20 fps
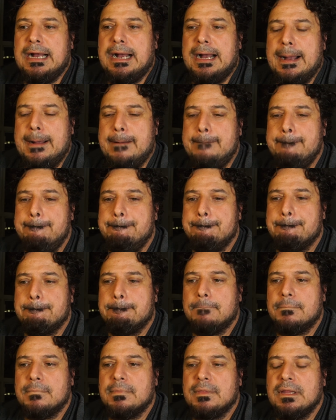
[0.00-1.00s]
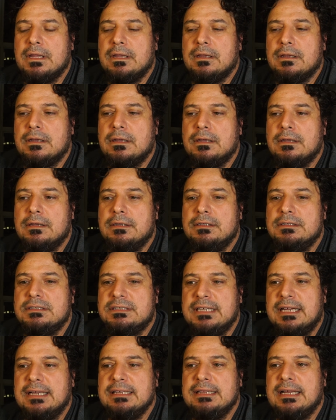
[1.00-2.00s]
In
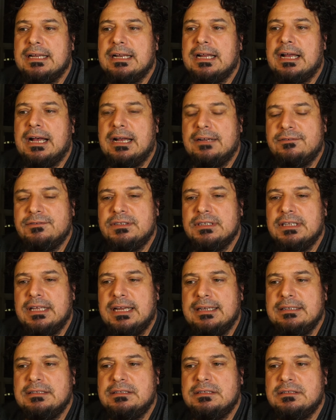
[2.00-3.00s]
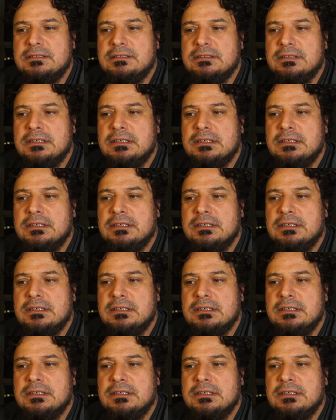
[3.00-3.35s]
saying that, after that,